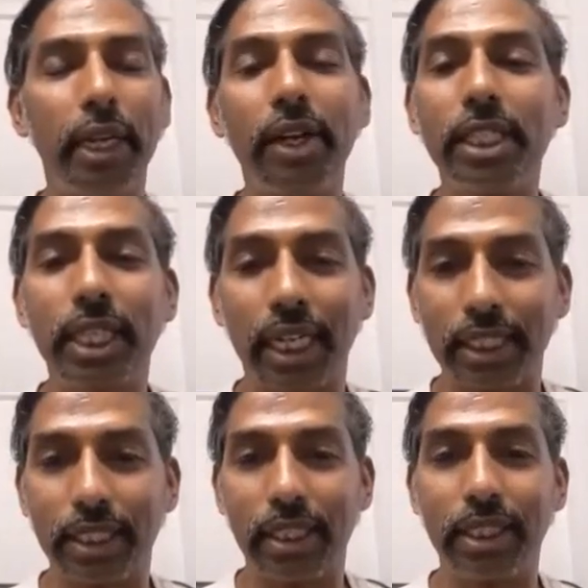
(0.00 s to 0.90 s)

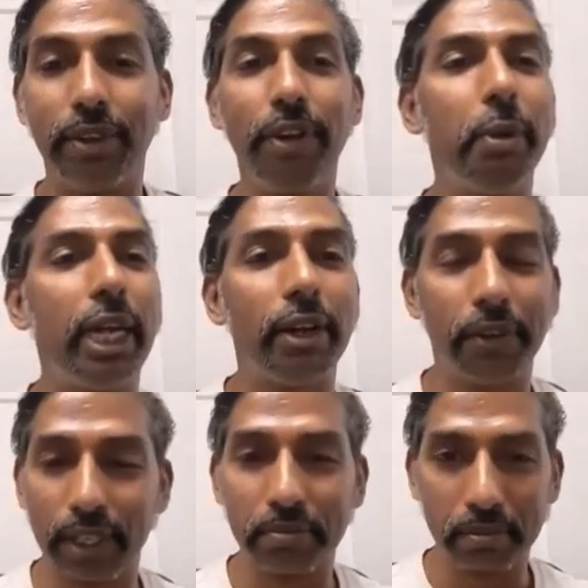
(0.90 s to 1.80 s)
material science,
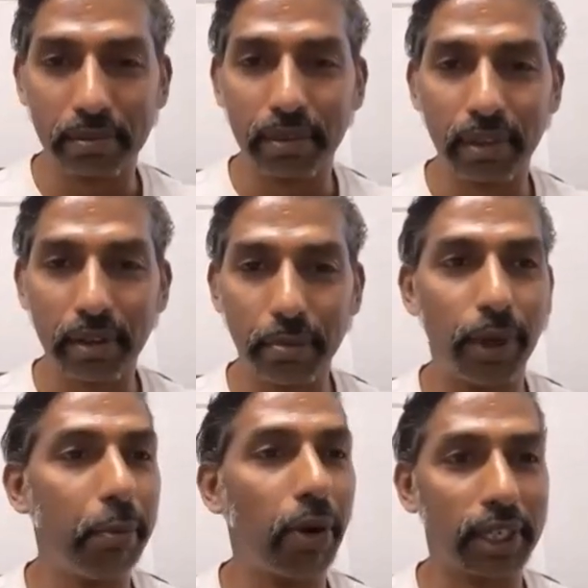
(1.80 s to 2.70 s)
civic behavior,
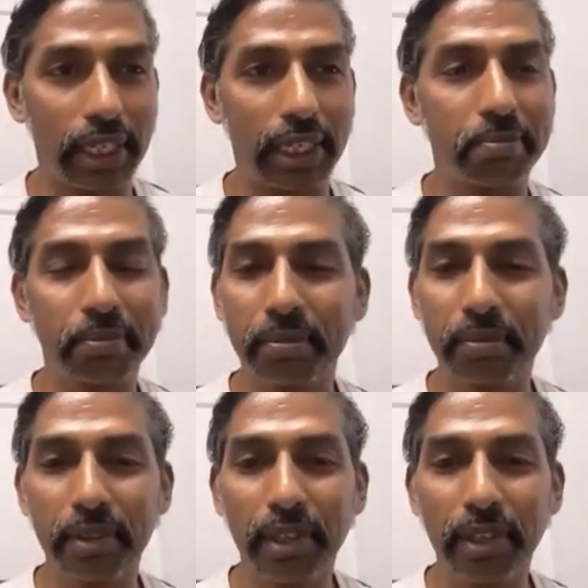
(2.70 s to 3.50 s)
more importantly.